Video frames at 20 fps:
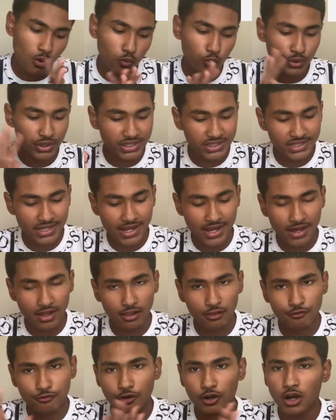
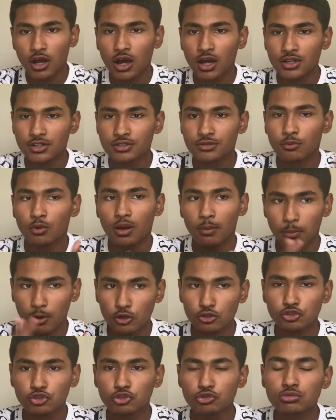retail for a hundred well
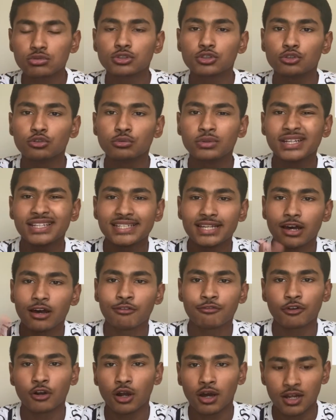both shoes do retail
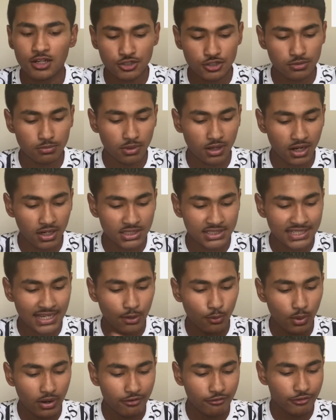for a hundred bucks
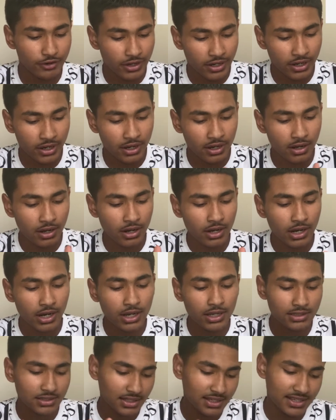however
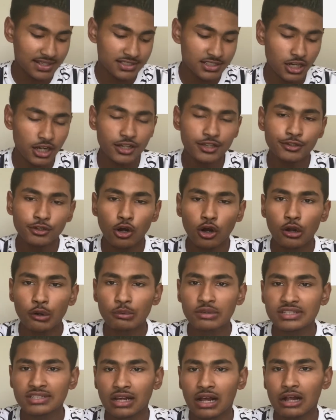the kentucky are
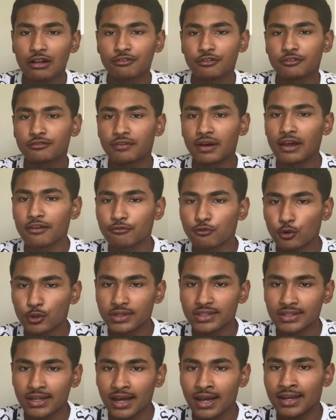reselling for
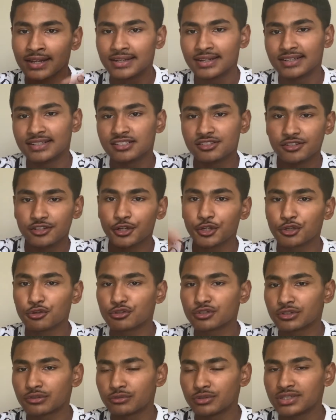549 and the
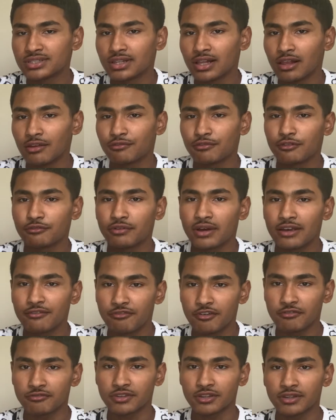syracuse are reselling for
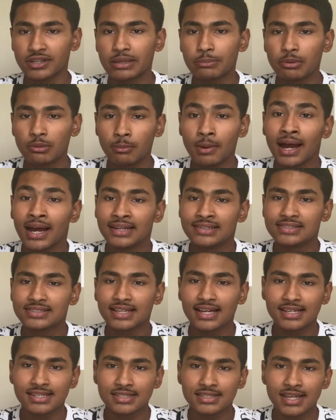550 keep in mind
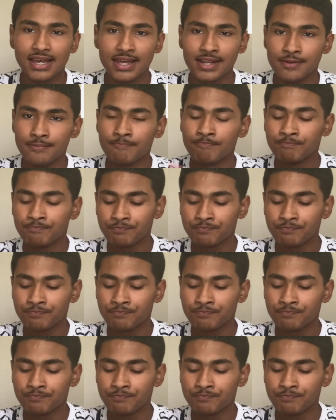size 10